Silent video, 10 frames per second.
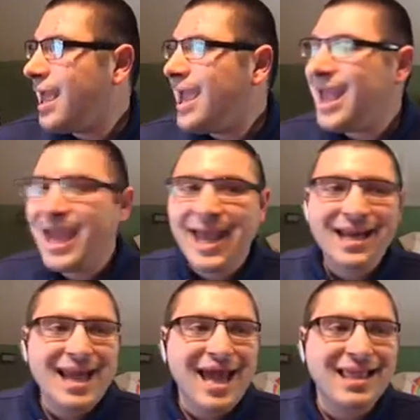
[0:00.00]

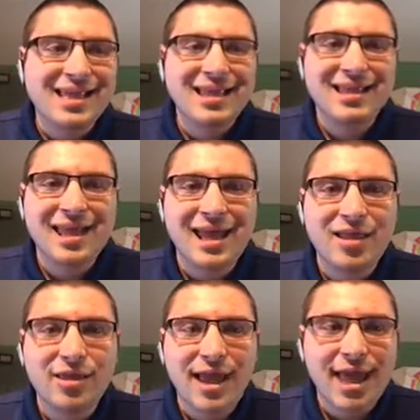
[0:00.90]
And now let's take
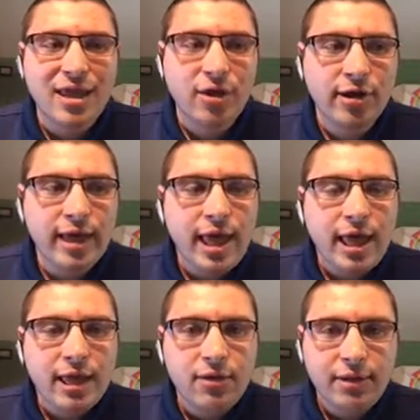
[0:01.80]
a look at your
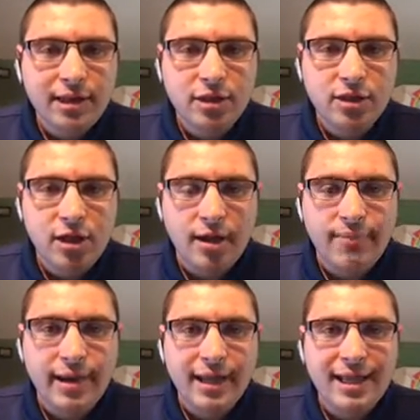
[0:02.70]
U.S. stock
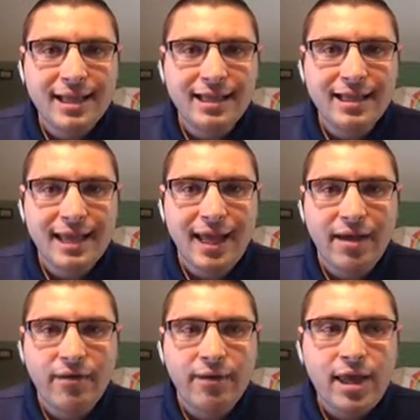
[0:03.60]
market and see
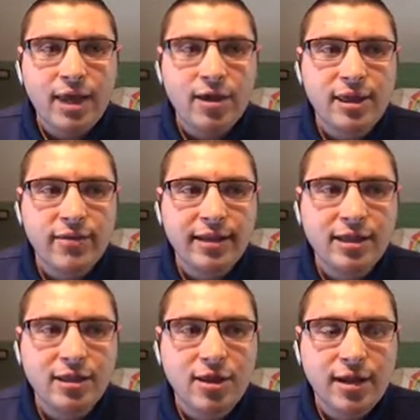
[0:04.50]
how your U.S.
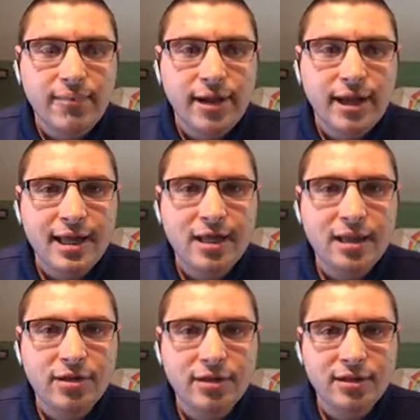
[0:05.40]
stock market
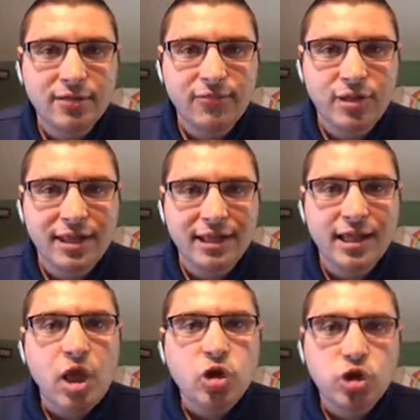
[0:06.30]
closed for this
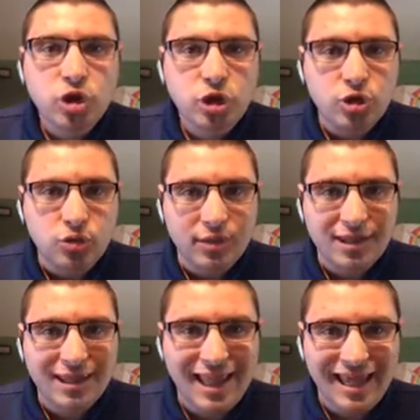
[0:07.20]

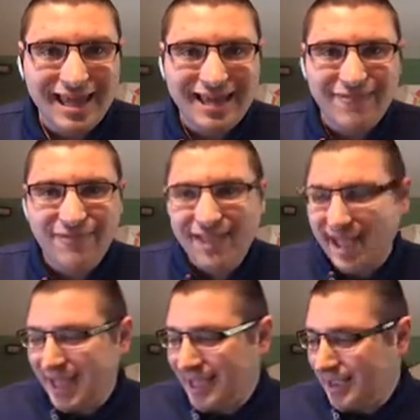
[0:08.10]
Tuesday
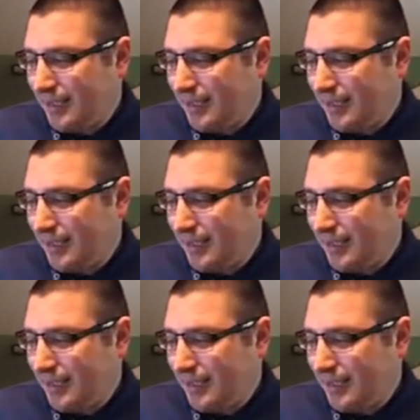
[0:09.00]
evening.